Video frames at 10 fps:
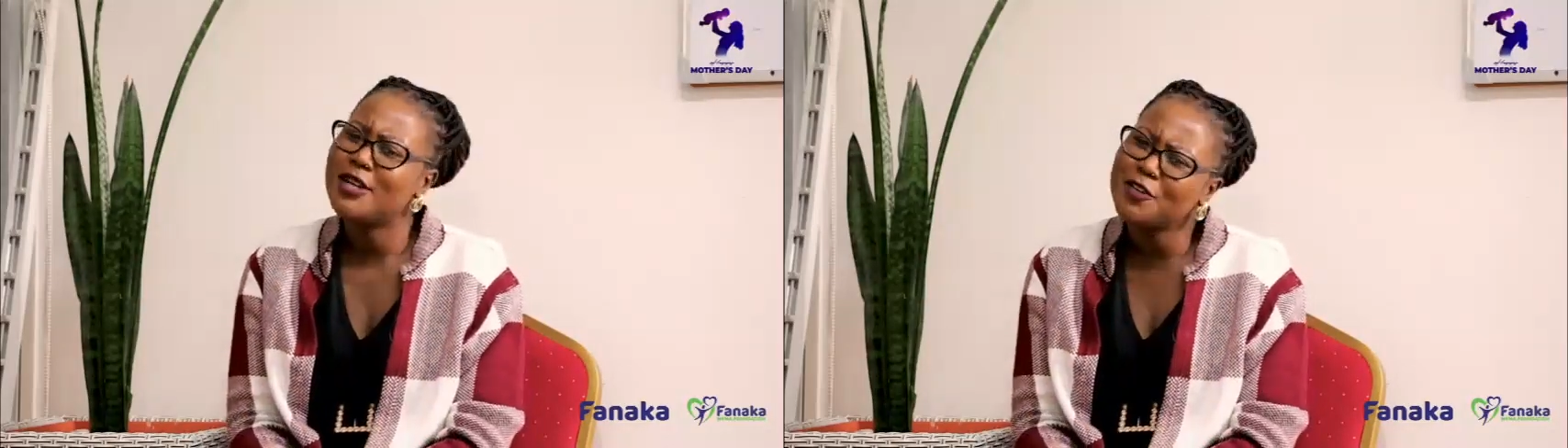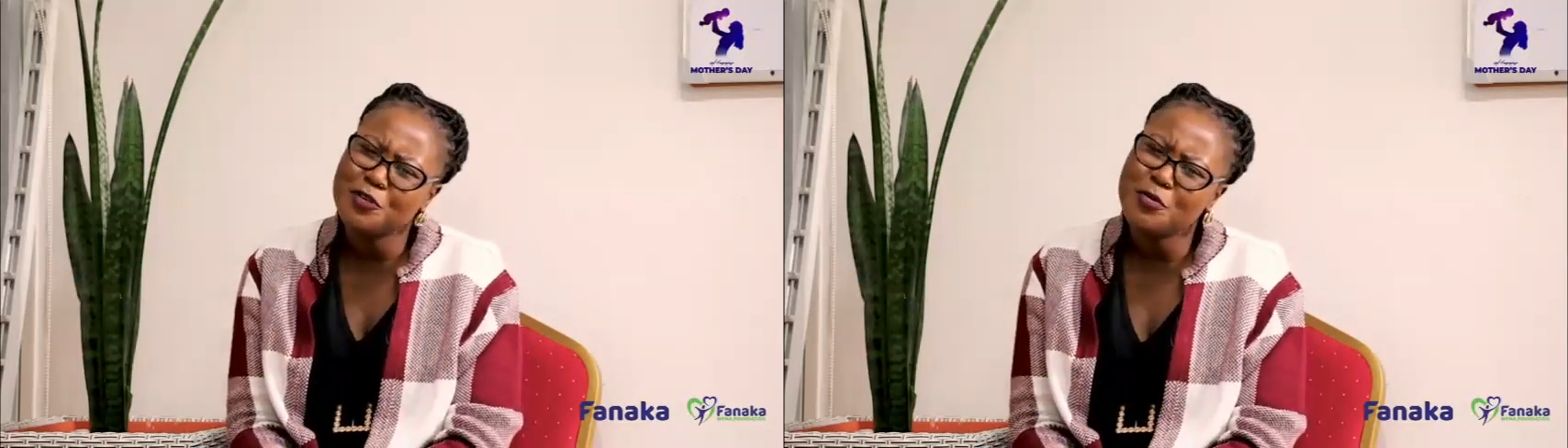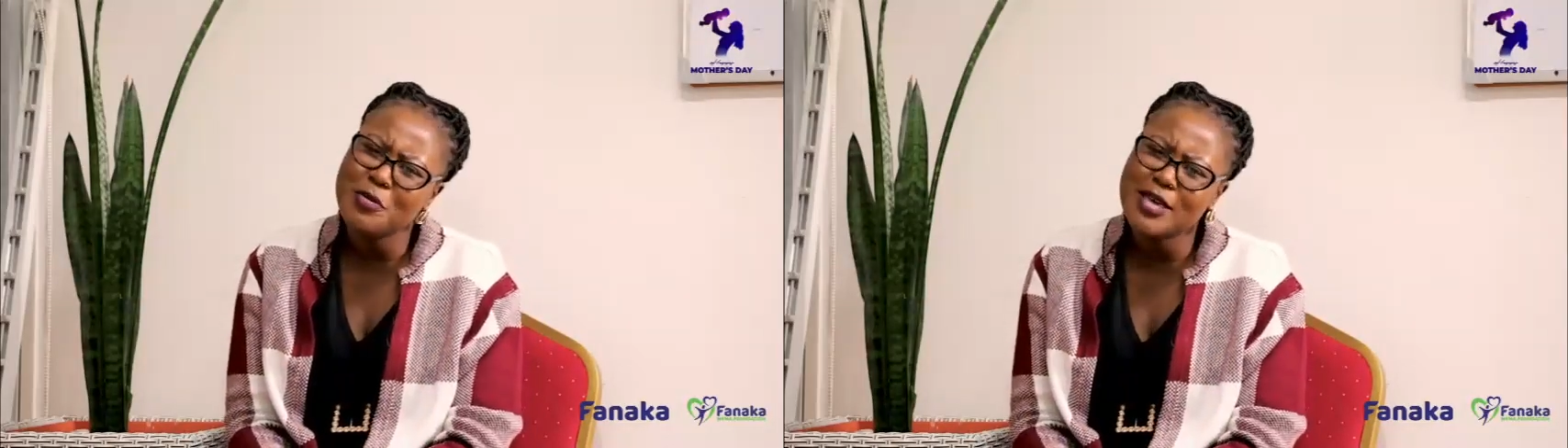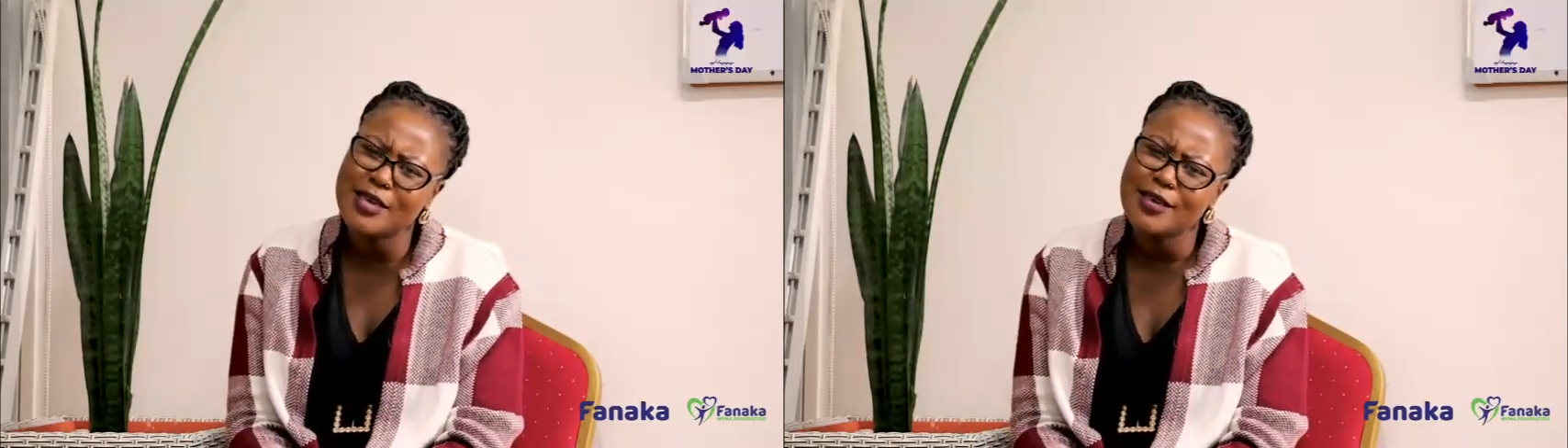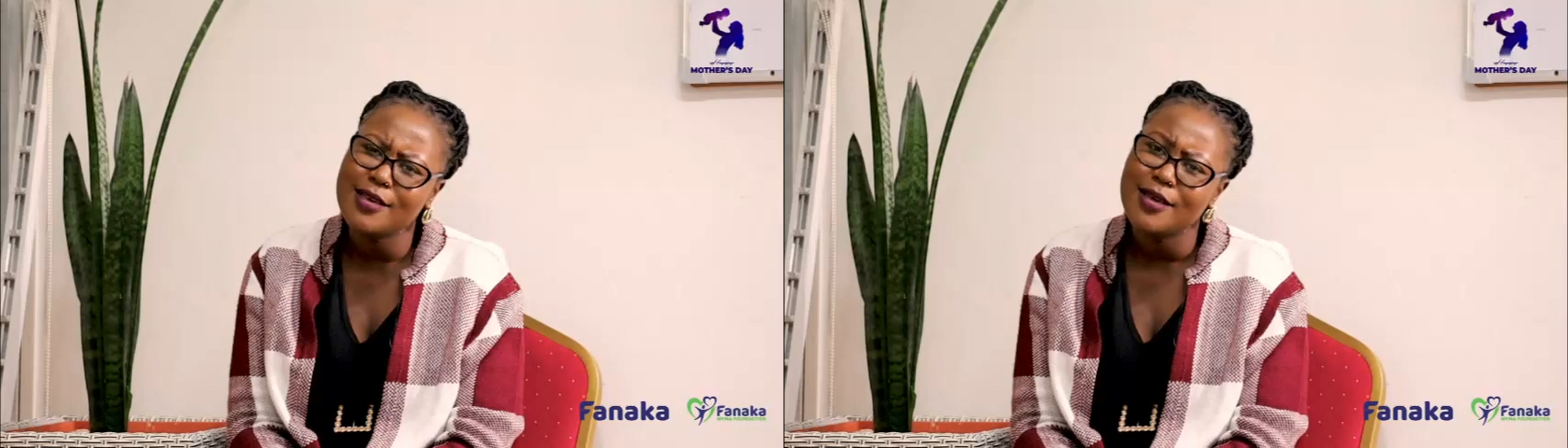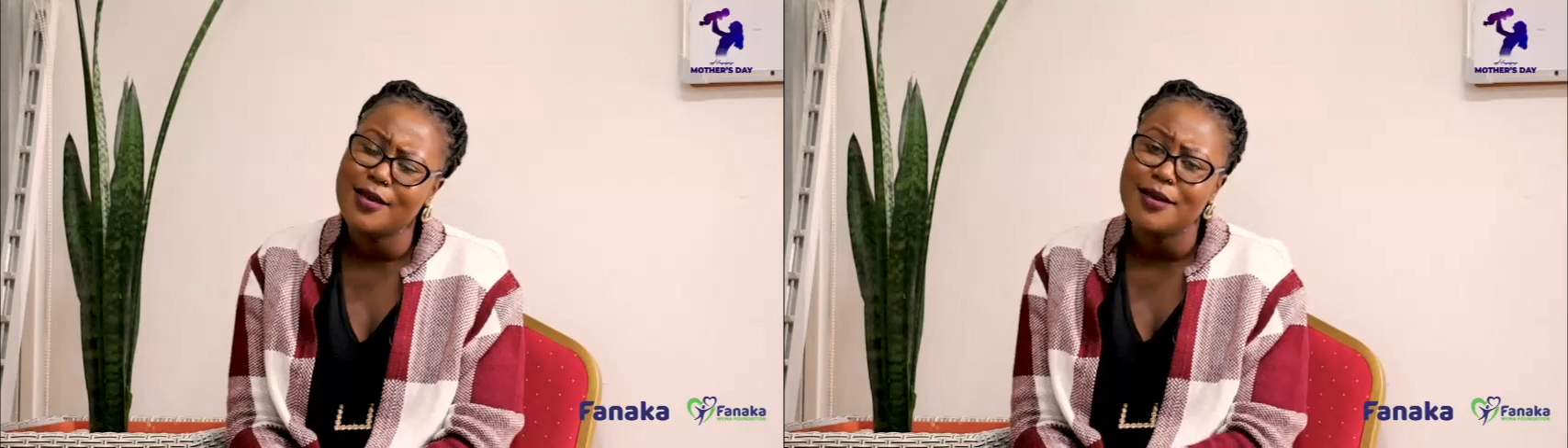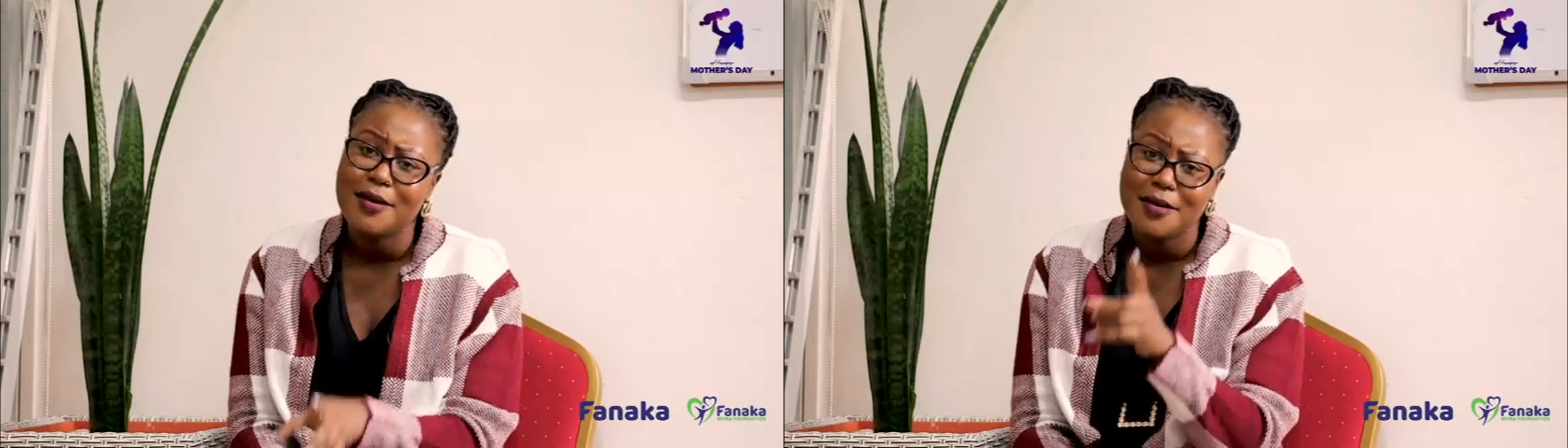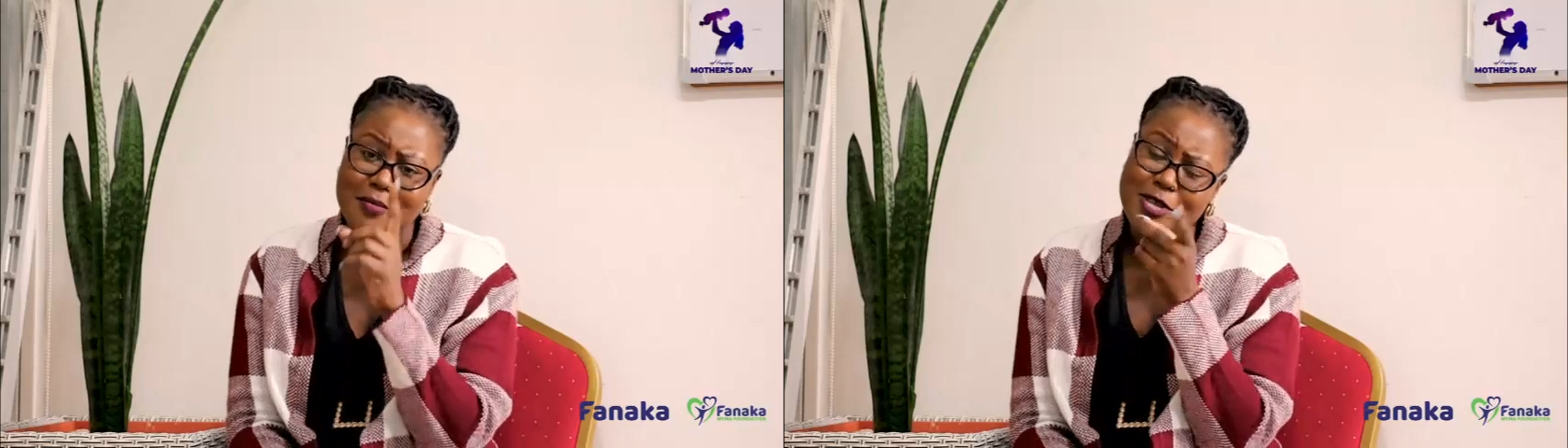Believe you me,
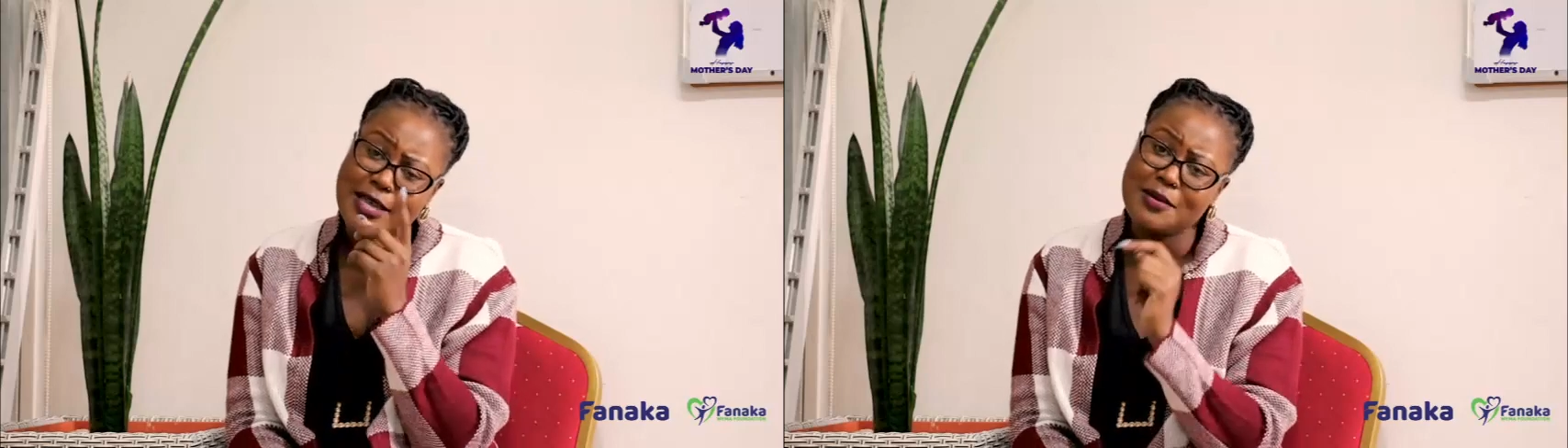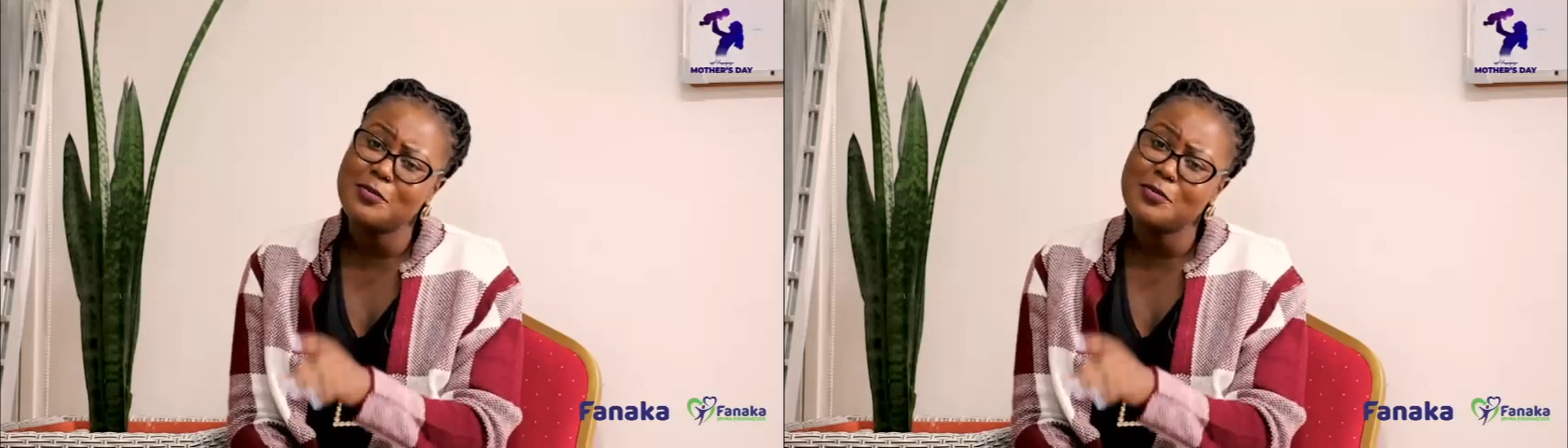mwenye